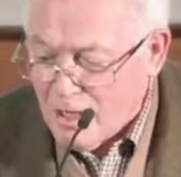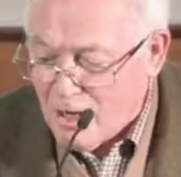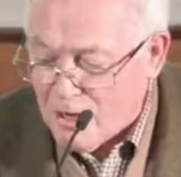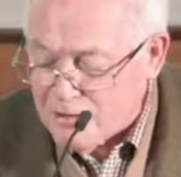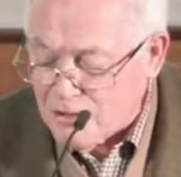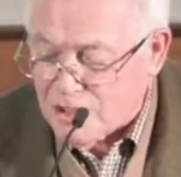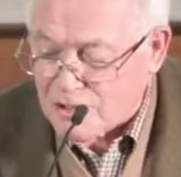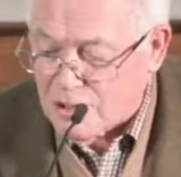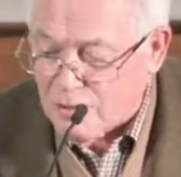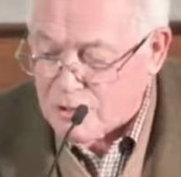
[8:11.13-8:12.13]

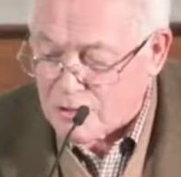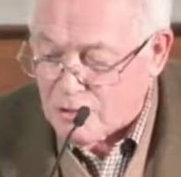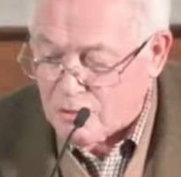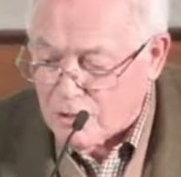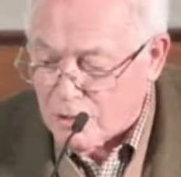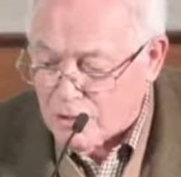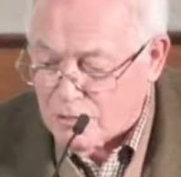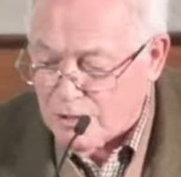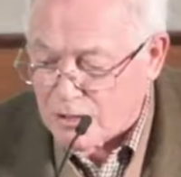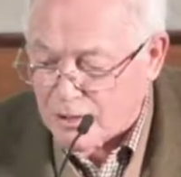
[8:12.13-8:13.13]
161 stone
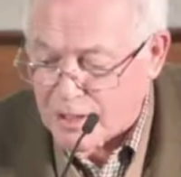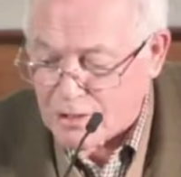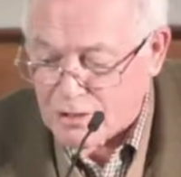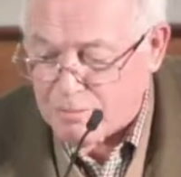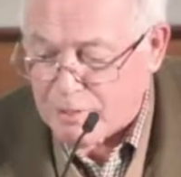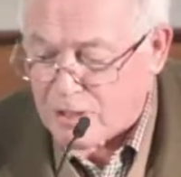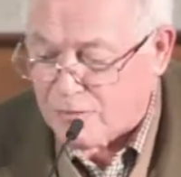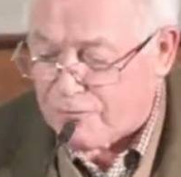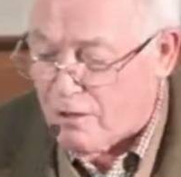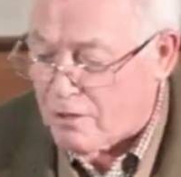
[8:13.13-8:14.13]
curlews, which I think is the
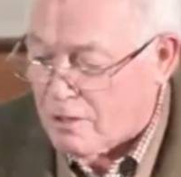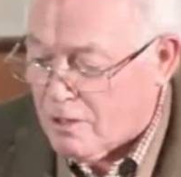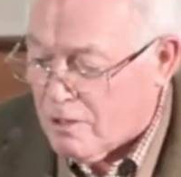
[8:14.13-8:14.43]
biggest flock